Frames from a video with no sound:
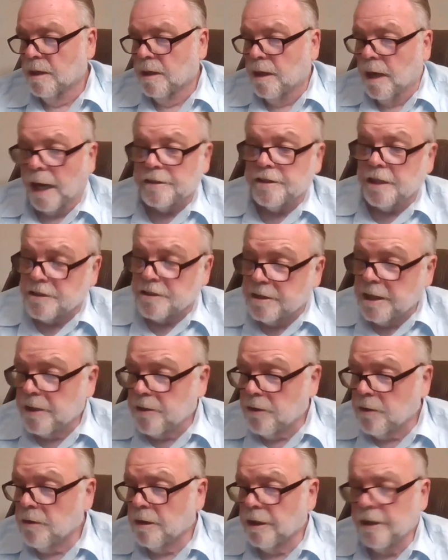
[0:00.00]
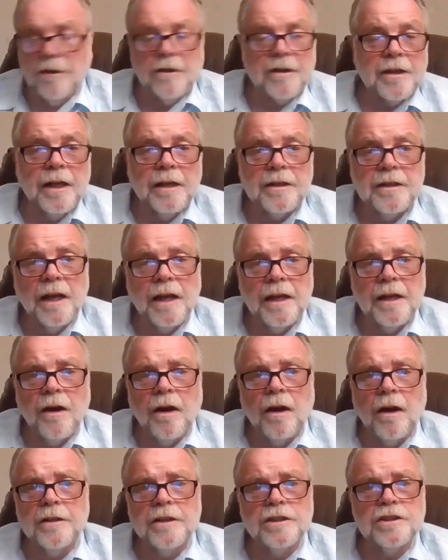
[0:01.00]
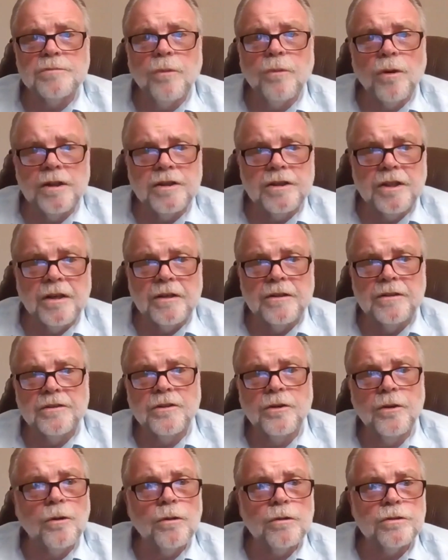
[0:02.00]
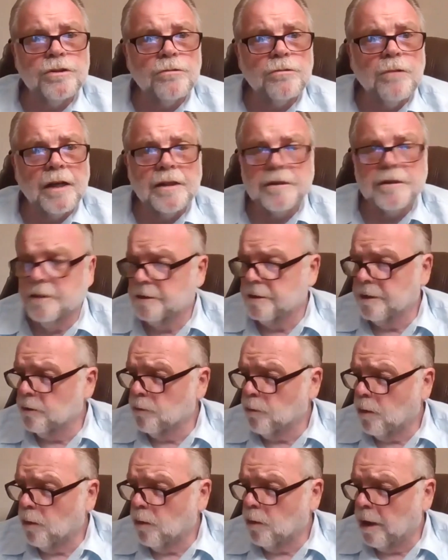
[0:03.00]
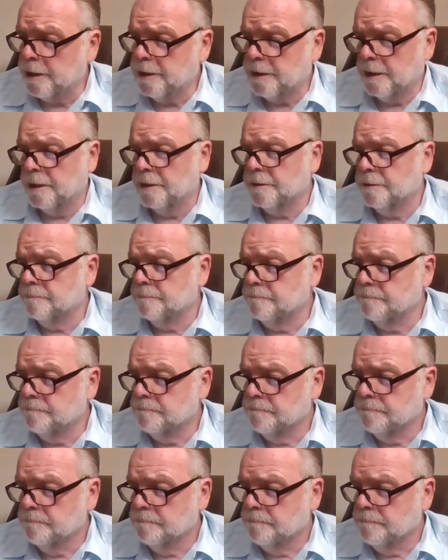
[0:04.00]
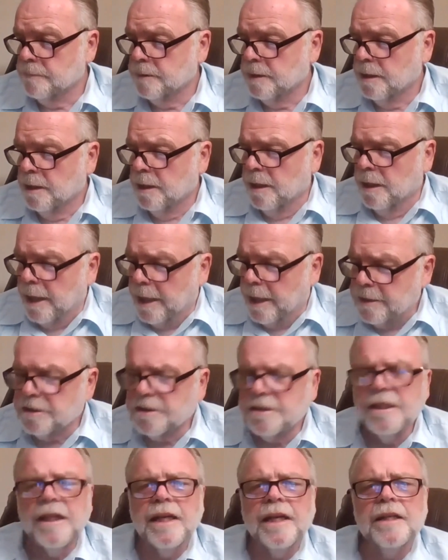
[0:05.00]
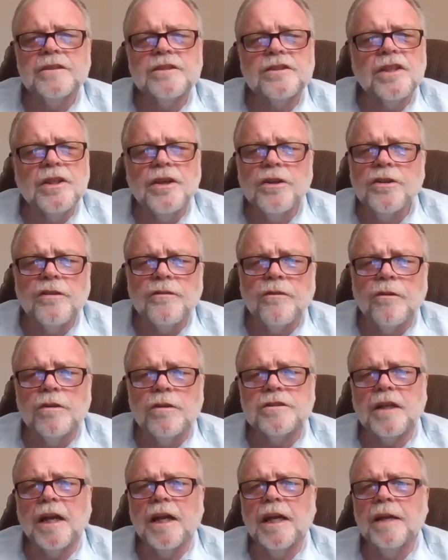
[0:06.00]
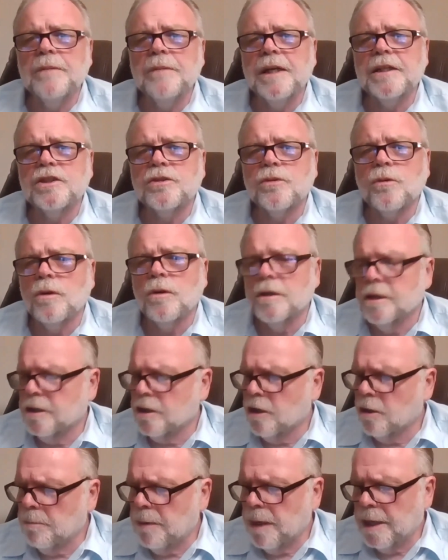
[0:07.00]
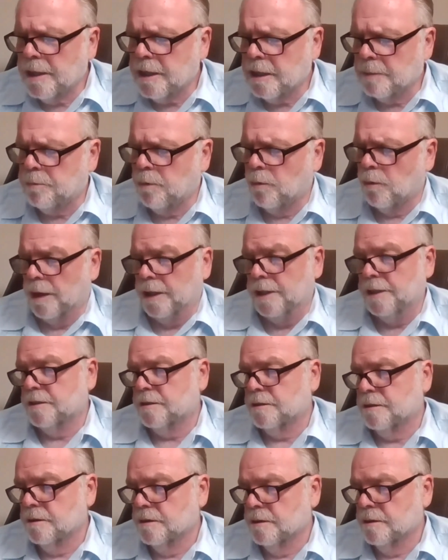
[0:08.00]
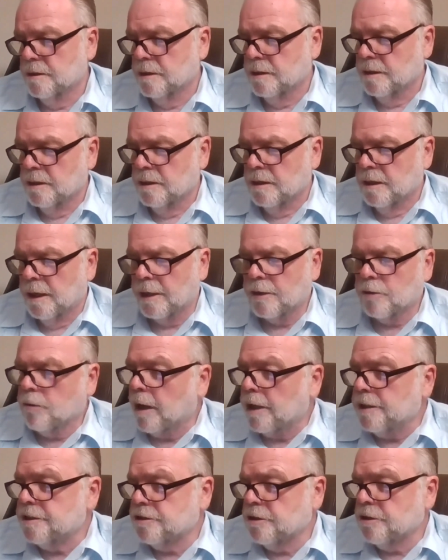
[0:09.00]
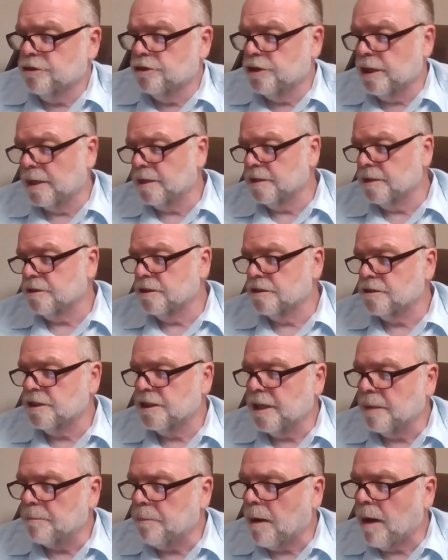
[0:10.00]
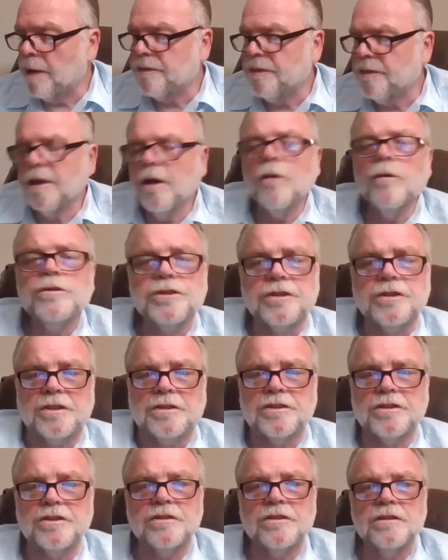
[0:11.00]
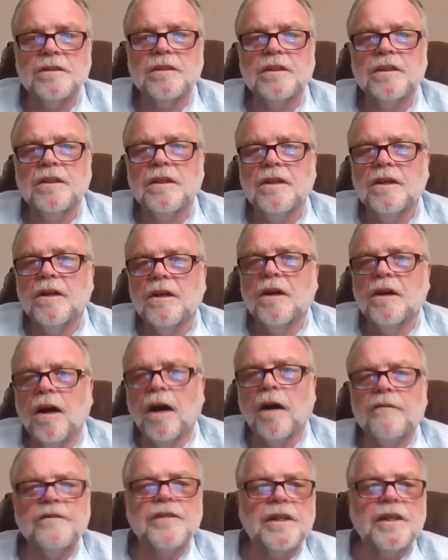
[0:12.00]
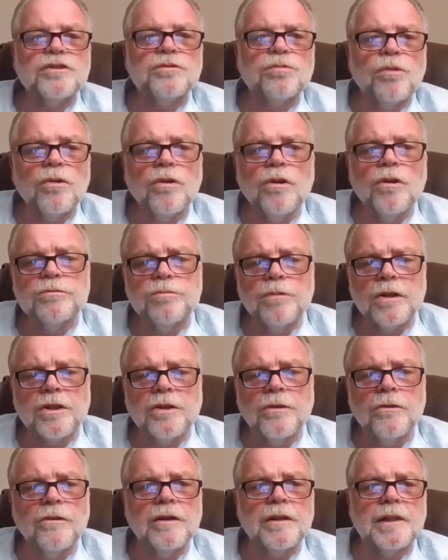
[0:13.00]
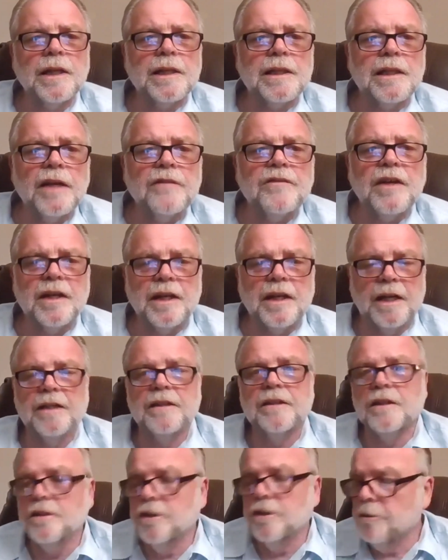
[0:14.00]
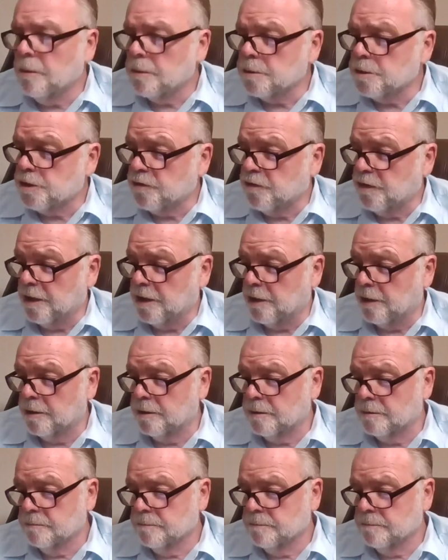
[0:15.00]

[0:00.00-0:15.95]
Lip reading: As I said earlier, Teilhard is more goal-directed than Whitehead and sees the universe aiming toward an omega point, a Christogenesis, the apotheosis of this world we're currently living in, the noosphere.